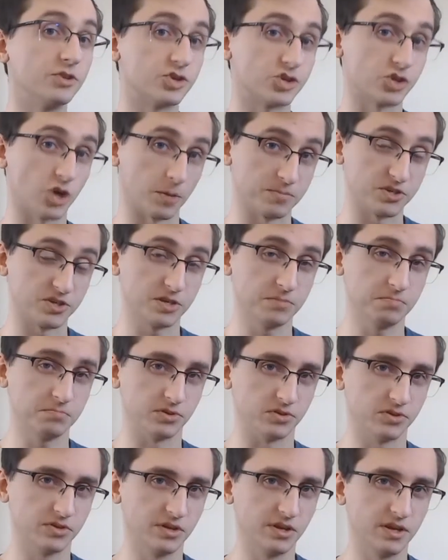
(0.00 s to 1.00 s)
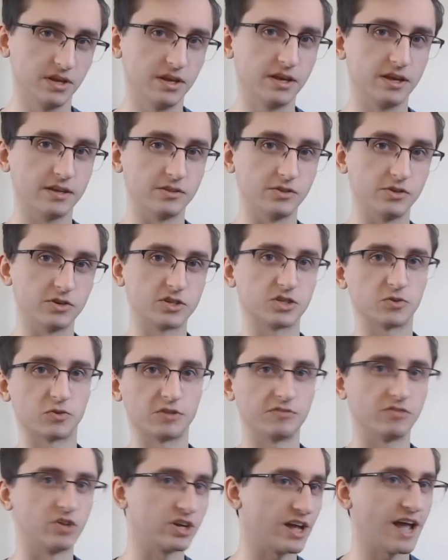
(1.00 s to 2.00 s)
The sharp symbol looks
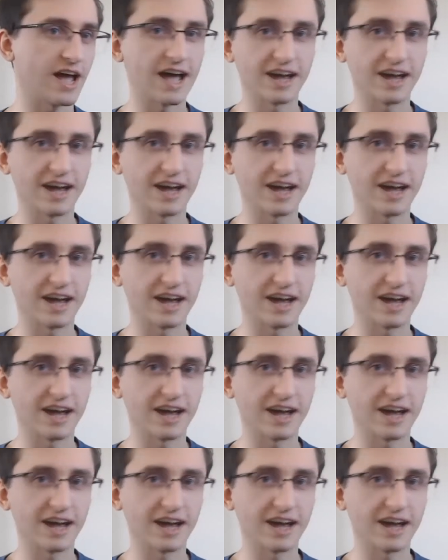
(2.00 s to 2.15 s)
sort of like a